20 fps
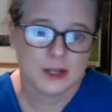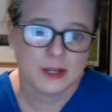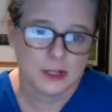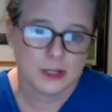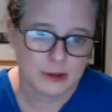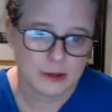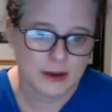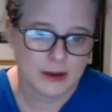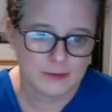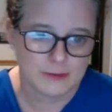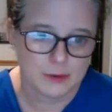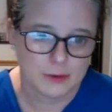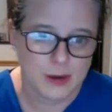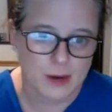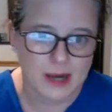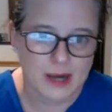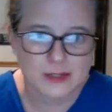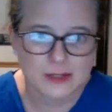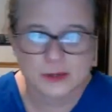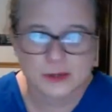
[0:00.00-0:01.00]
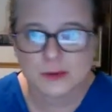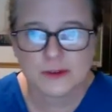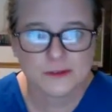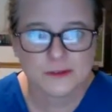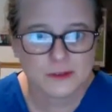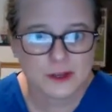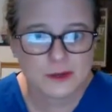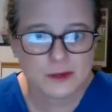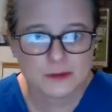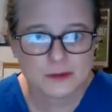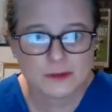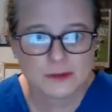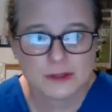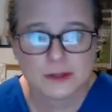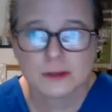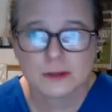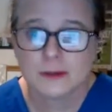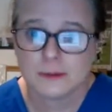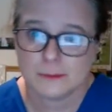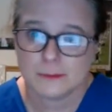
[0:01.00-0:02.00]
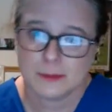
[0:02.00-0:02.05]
You have the right to refuse,